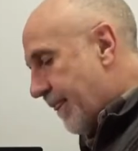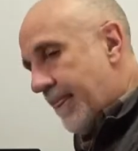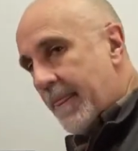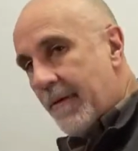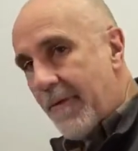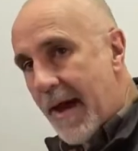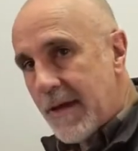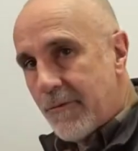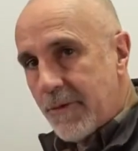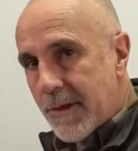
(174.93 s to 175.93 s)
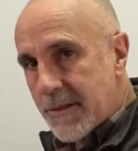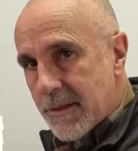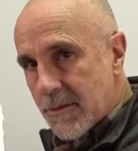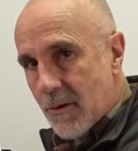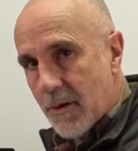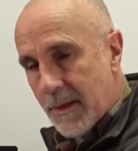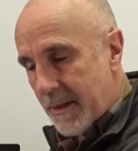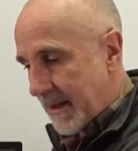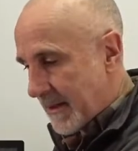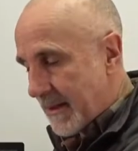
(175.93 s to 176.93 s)
The value for this is on
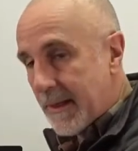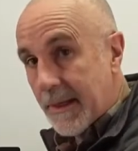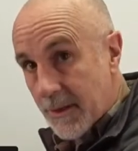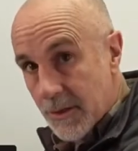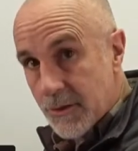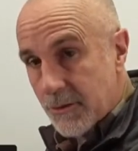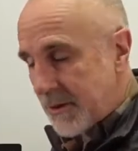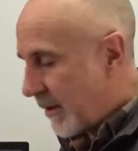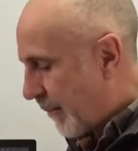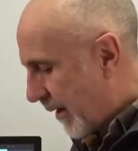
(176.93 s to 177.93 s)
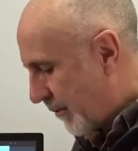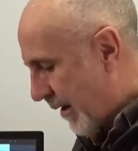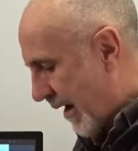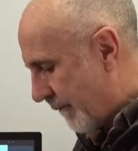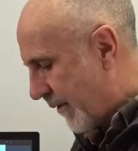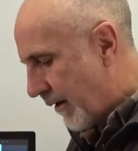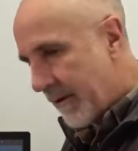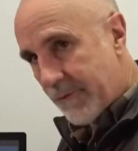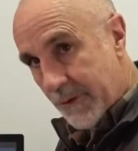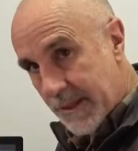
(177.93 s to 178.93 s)
the additional sheet of paper you have there,
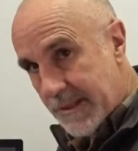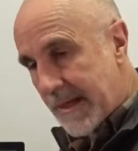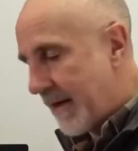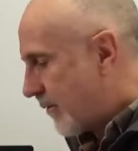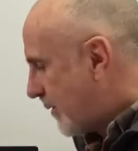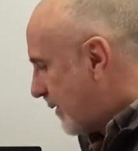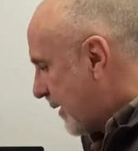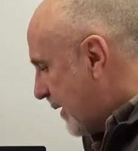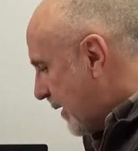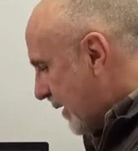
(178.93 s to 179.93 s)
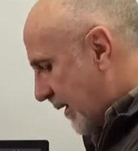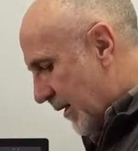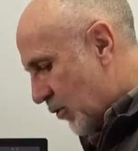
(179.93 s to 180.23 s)
and for this standard it's